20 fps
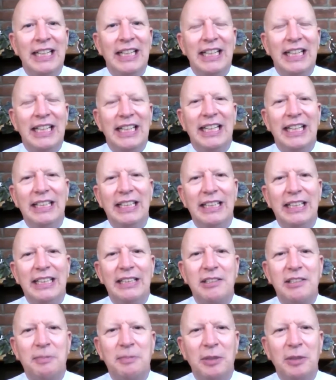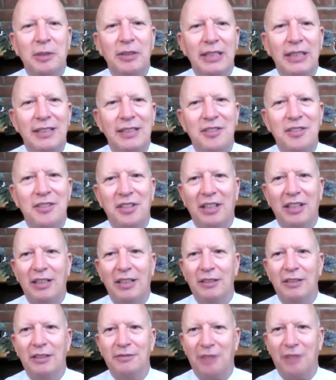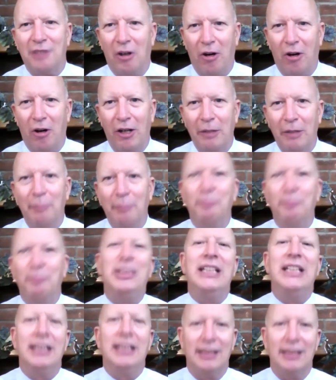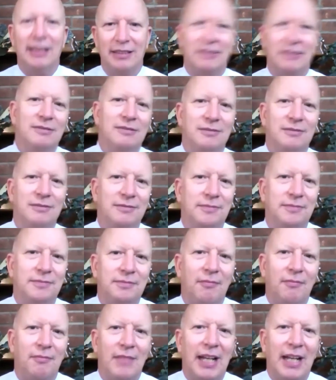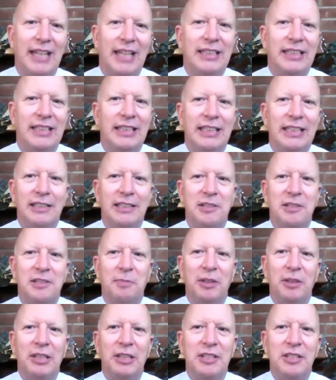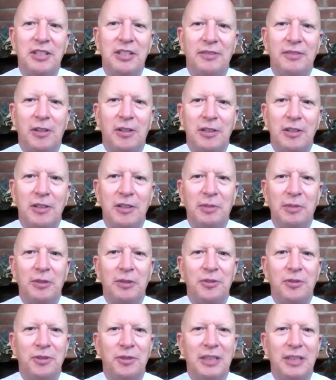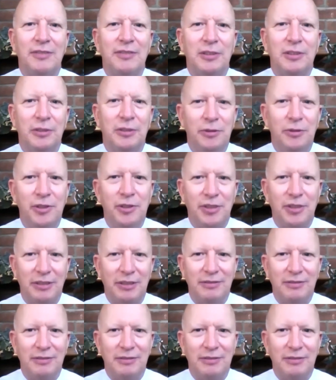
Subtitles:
In the experience of our being, and in the experience of our spiritual evolution,